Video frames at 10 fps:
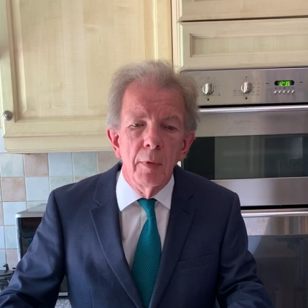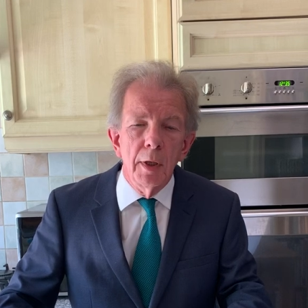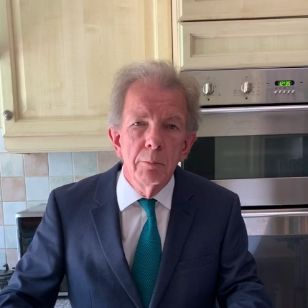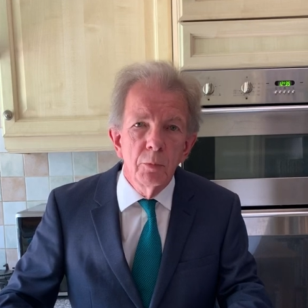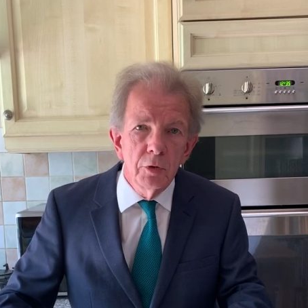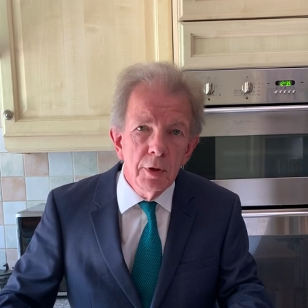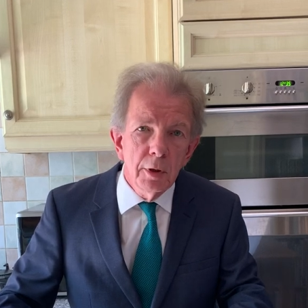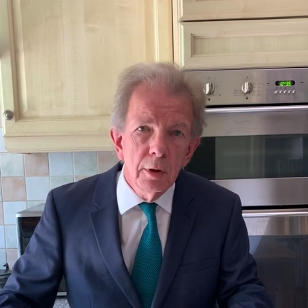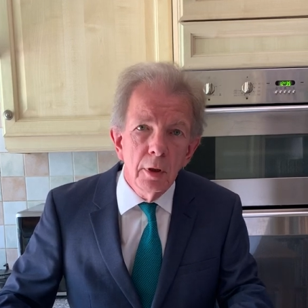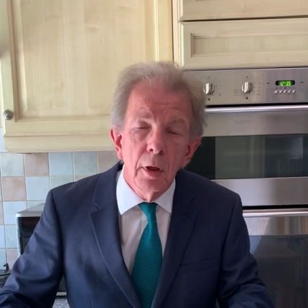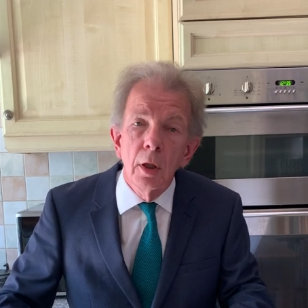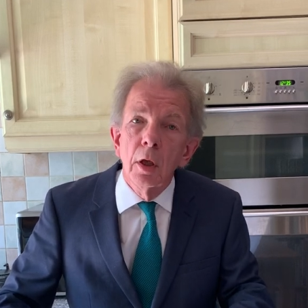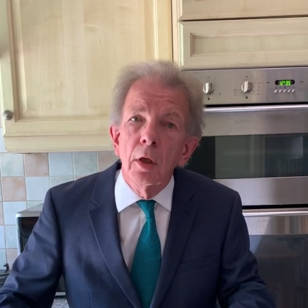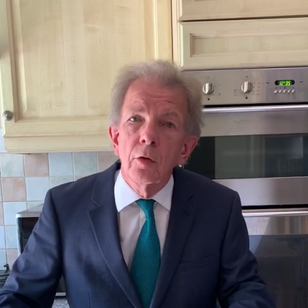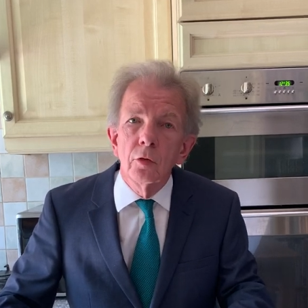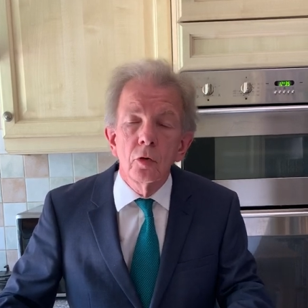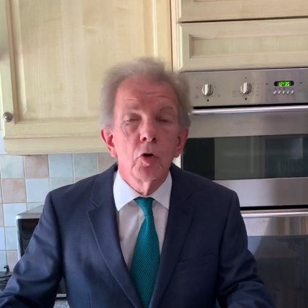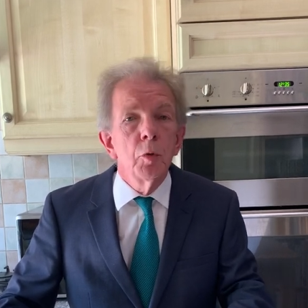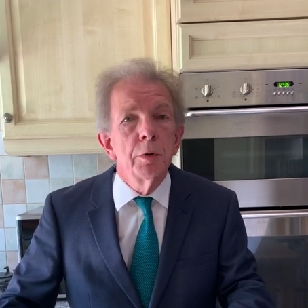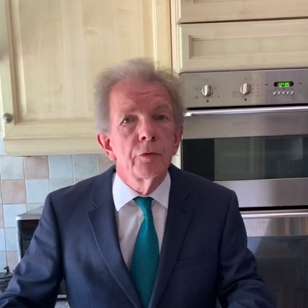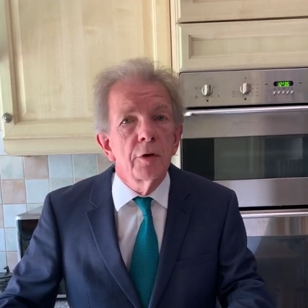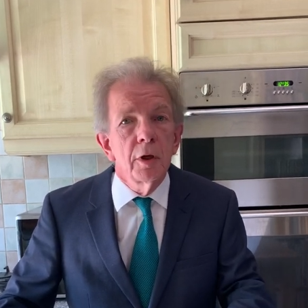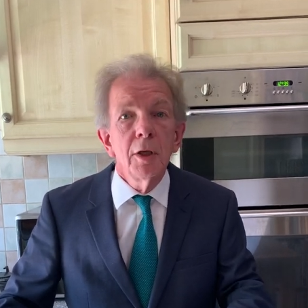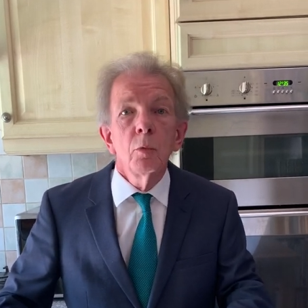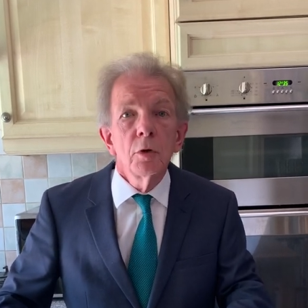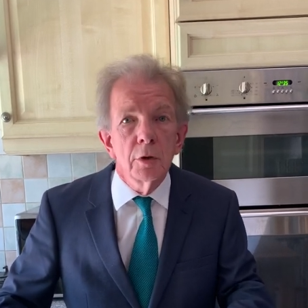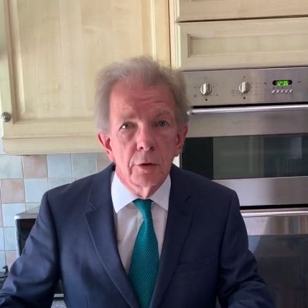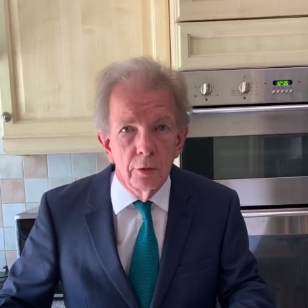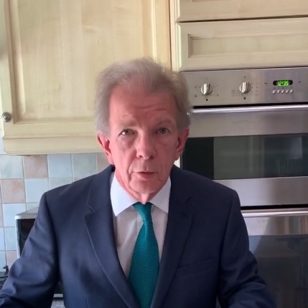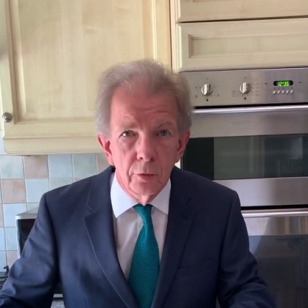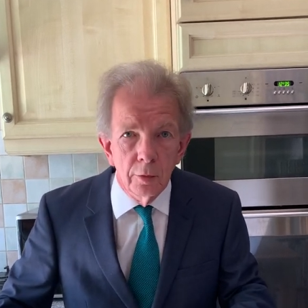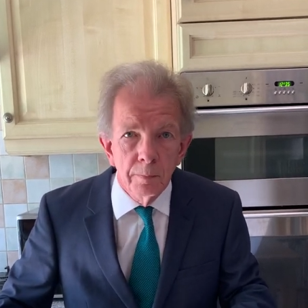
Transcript: In particular, there's a group of key workers